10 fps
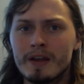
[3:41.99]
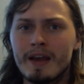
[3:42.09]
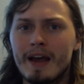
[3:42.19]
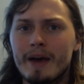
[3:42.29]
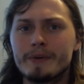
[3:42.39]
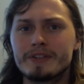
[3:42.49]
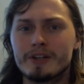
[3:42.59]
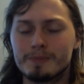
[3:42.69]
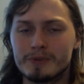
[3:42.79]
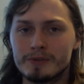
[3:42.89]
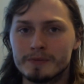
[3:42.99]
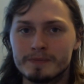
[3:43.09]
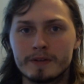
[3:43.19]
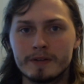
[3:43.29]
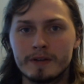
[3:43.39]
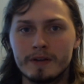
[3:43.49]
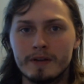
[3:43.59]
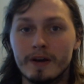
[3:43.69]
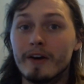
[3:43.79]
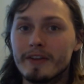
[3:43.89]
how it's helped you.
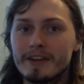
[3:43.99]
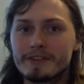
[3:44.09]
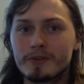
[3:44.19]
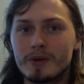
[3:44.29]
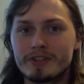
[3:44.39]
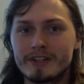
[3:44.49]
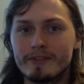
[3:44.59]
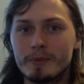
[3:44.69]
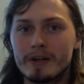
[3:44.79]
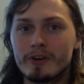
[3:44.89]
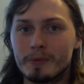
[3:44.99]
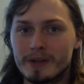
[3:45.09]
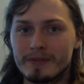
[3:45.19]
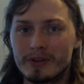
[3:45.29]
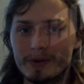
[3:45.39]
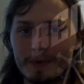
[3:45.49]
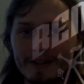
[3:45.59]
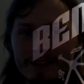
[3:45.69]
Alright, thanks for watching everybody, hope you have a good one.